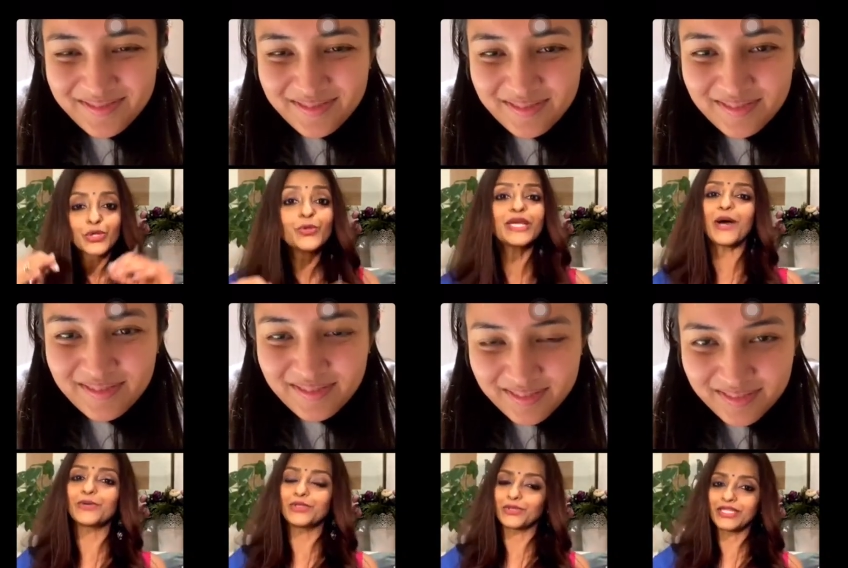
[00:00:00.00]
Speaker 1: down
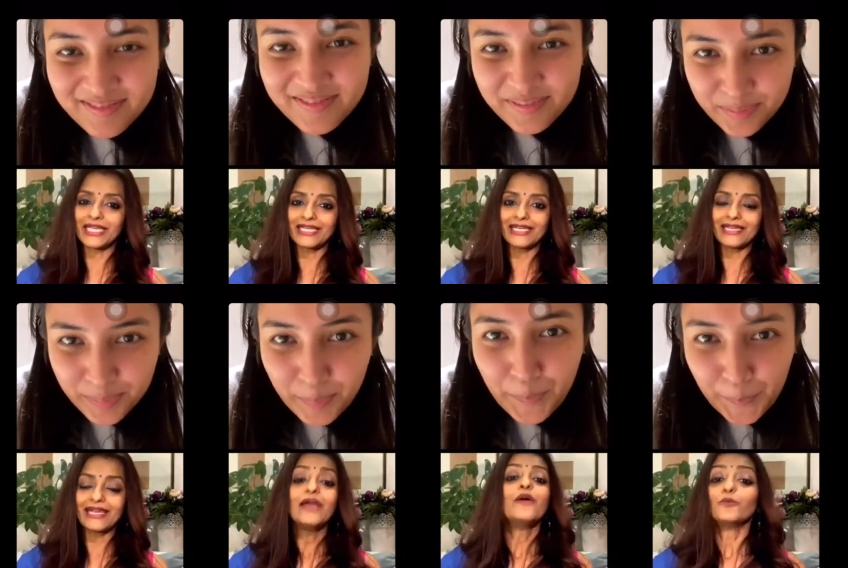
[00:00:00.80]
your thinking,
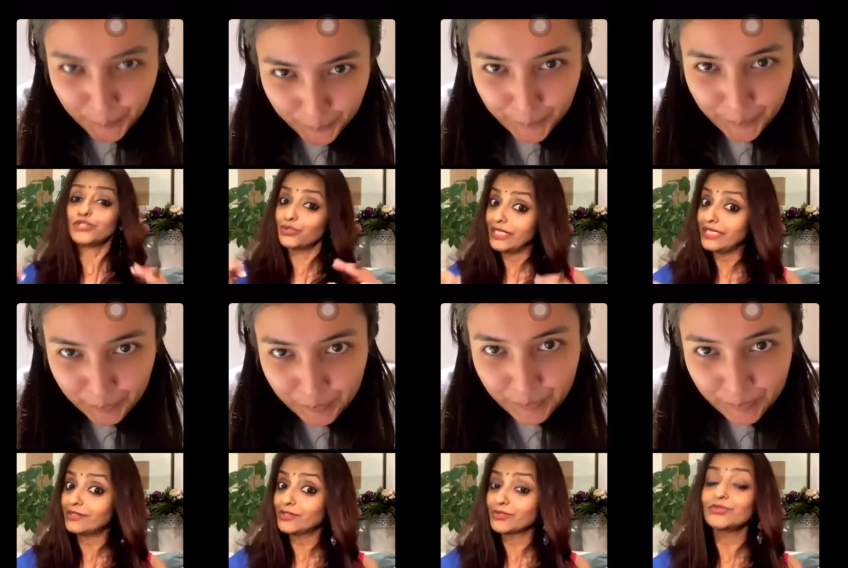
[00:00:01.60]
which you need to
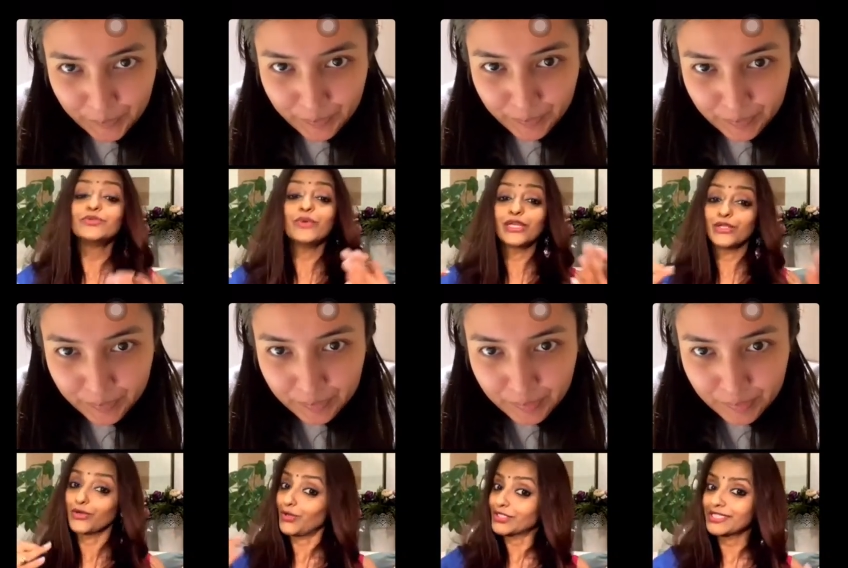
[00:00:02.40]
do when you're
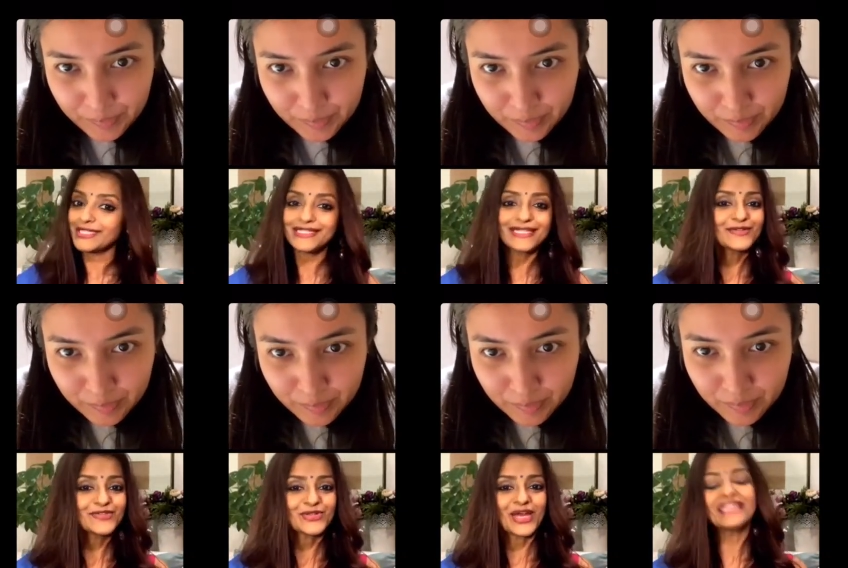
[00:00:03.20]
not in a state of
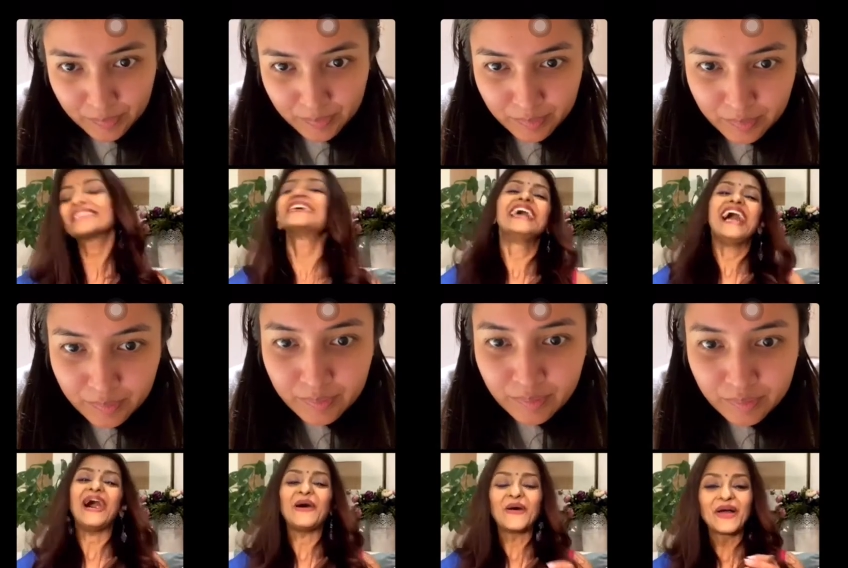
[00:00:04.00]
threat.
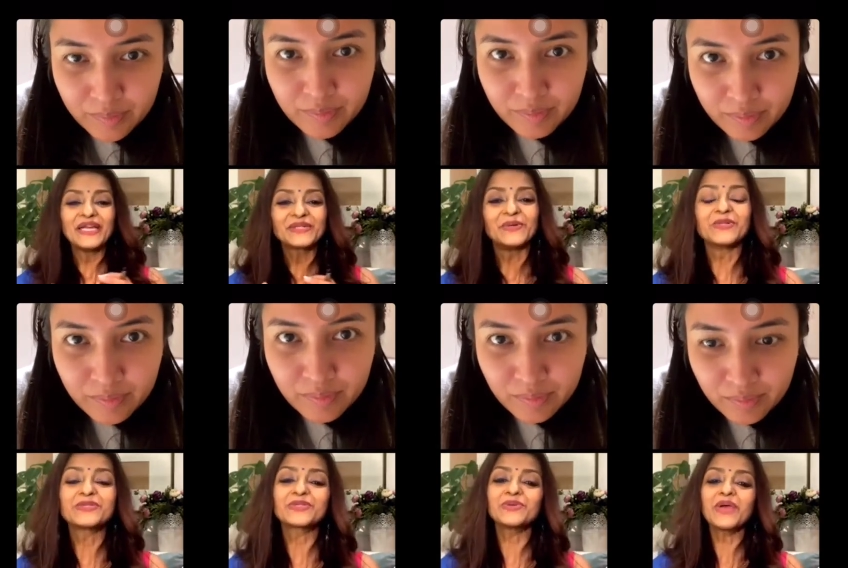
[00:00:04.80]
It
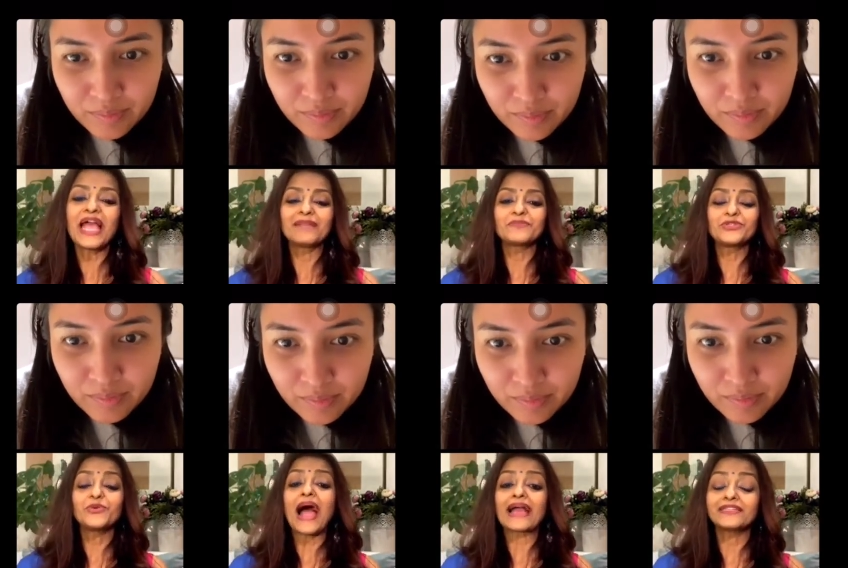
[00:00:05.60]
also helps you
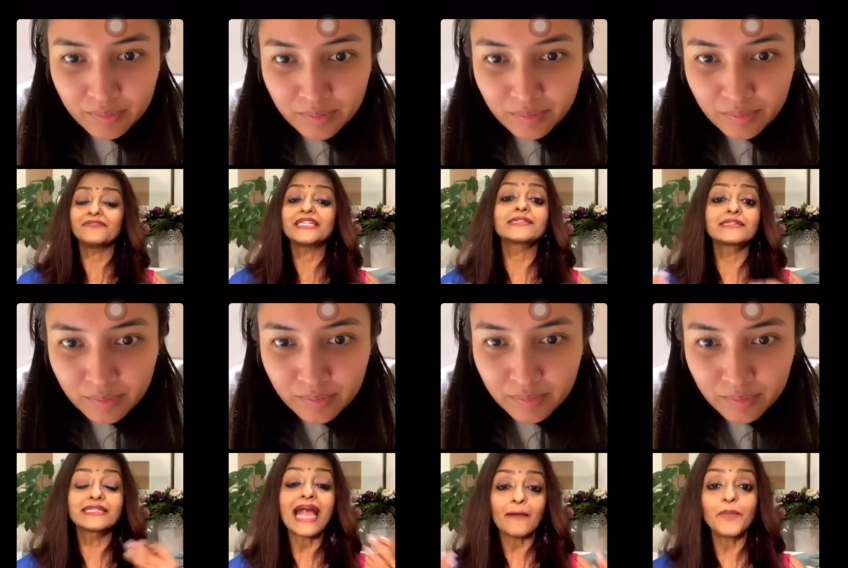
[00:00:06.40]
activate certain
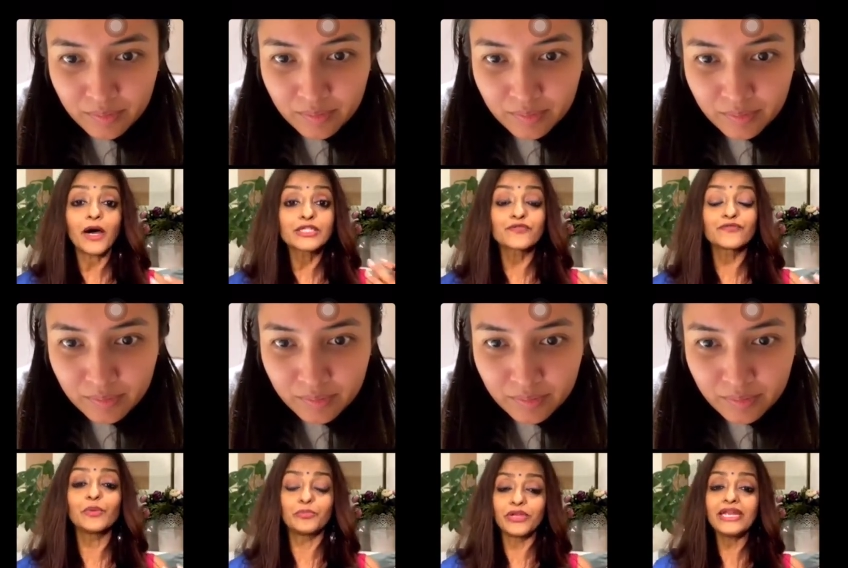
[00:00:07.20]
parts of your
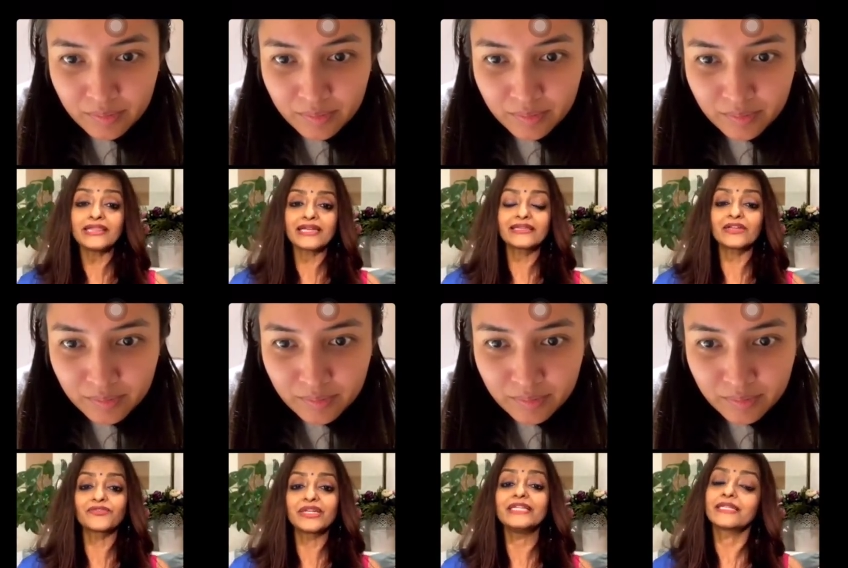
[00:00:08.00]
brain that
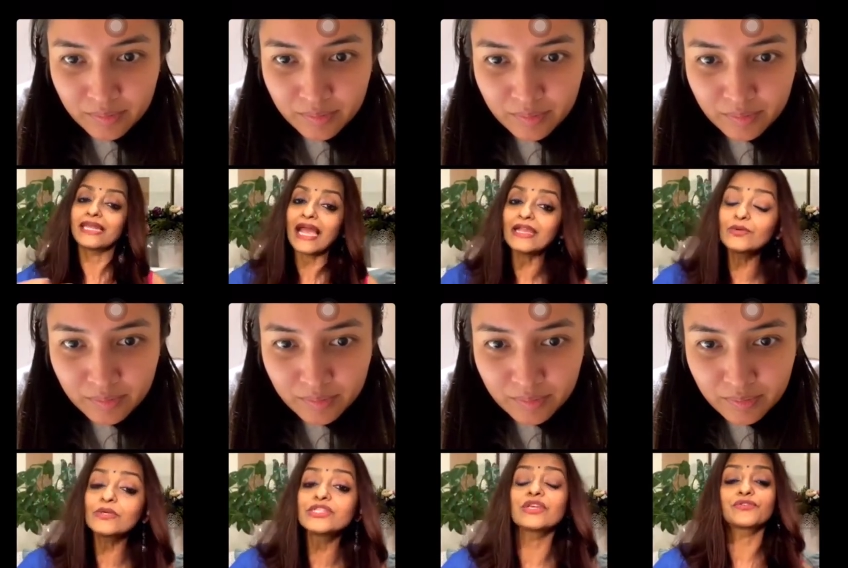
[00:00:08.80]
relate to
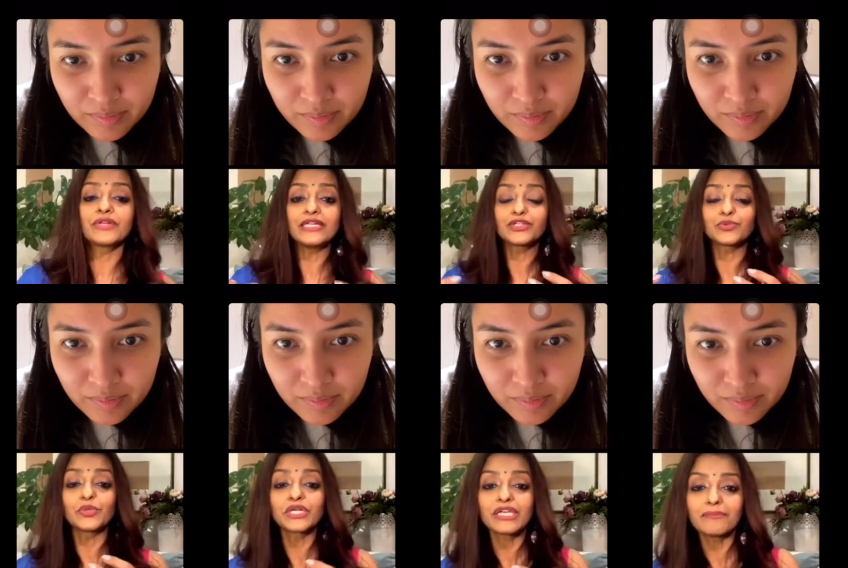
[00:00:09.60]
language, that relate to
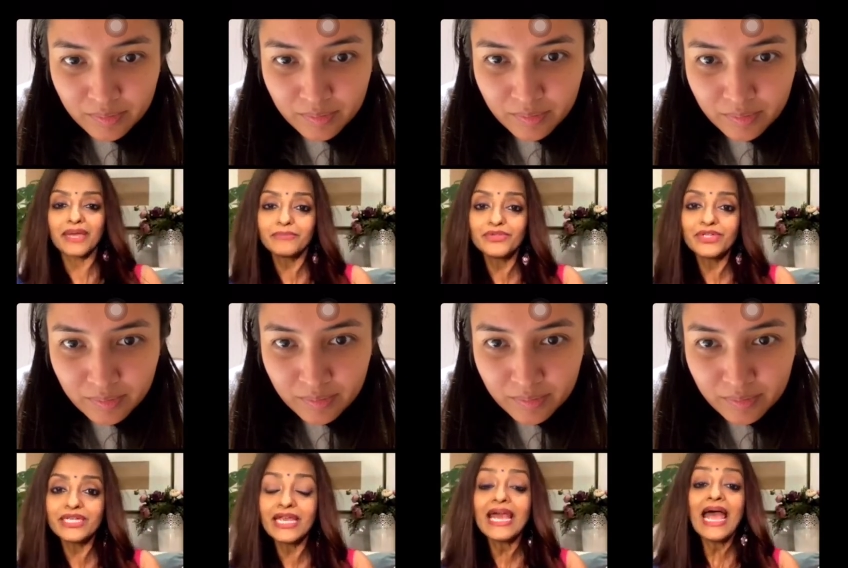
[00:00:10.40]
working
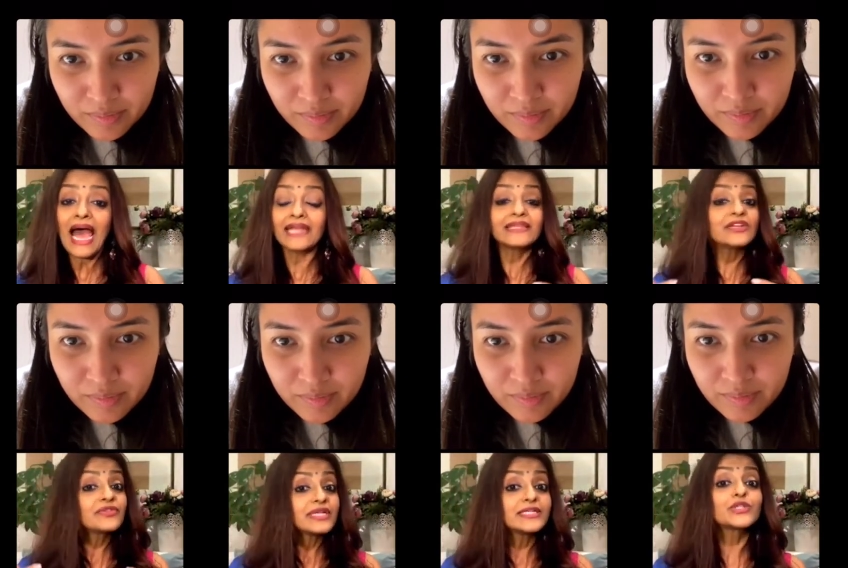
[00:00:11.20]
memory, and that
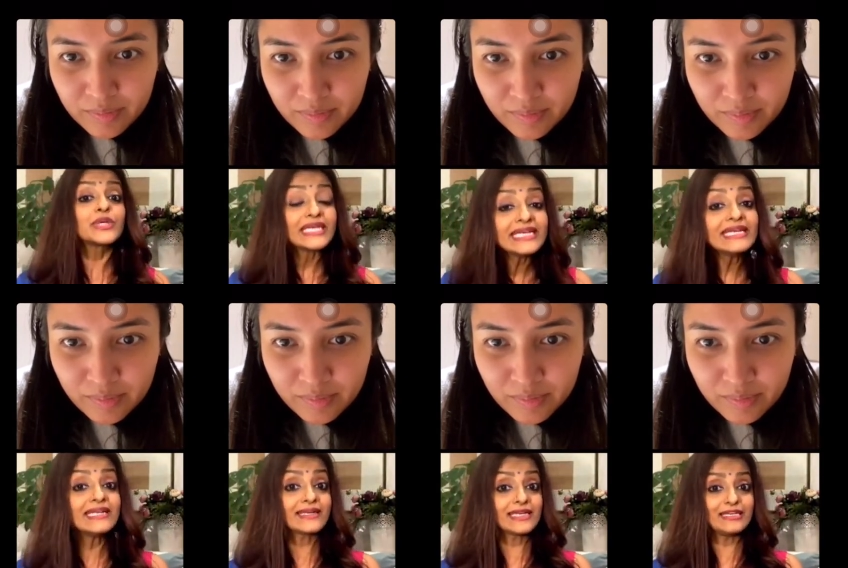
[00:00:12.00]
relate to
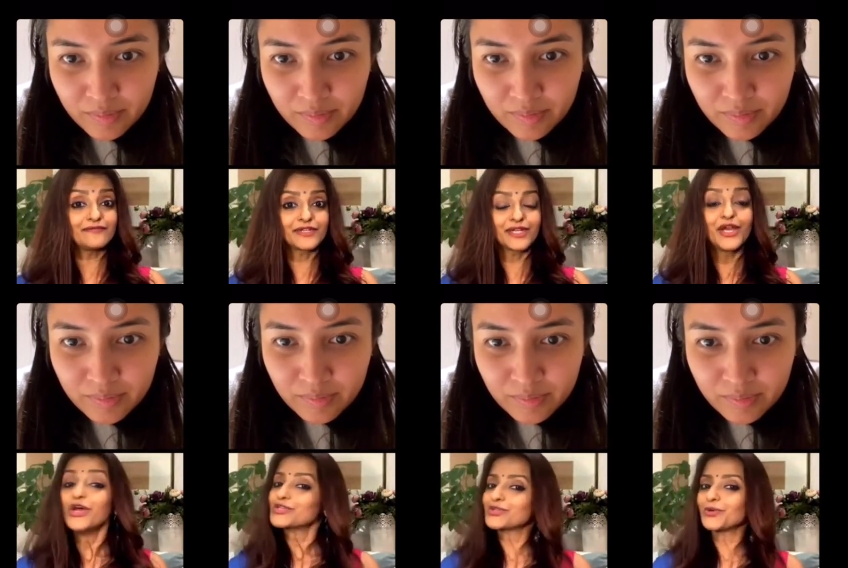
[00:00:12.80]
healing even.
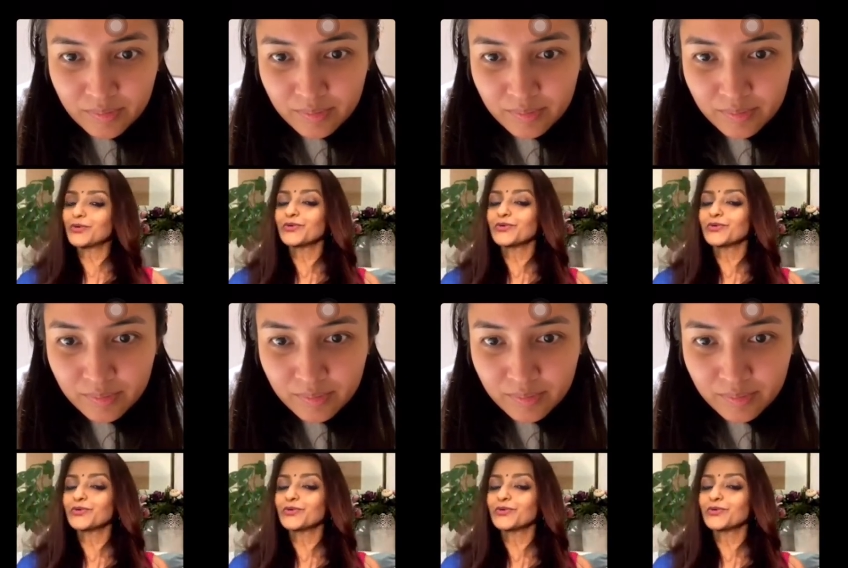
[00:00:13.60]
So